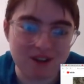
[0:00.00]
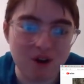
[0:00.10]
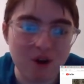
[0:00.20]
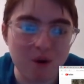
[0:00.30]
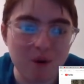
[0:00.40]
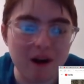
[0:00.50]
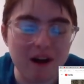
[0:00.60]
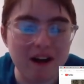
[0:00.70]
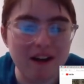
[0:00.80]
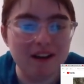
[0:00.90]

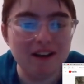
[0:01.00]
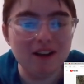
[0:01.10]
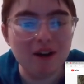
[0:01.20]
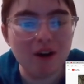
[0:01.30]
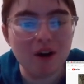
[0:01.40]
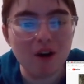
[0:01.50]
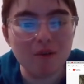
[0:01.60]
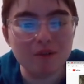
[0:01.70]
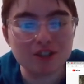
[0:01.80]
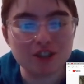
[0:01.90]
Oh,
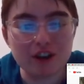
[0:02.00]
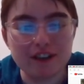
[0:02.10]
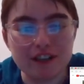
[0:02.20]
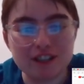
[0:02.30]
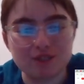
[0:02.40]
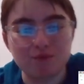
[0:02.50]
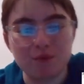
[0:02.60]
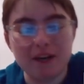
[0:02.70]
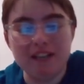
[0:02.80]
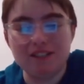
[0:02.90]
Sonic
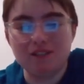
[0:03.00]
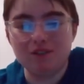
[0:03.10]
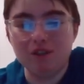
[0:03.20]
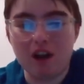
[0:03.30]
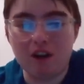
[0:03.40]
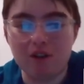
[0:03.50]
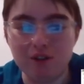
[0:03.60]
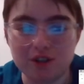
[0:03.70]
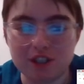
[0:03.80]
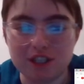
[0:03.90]
Springs
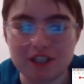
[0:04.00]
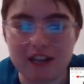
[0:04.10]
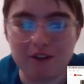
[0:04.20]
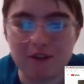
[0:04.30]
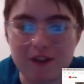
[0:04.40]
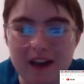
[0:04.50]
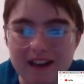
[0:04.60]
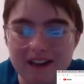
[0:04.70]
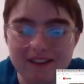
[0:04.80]
losing sound effect.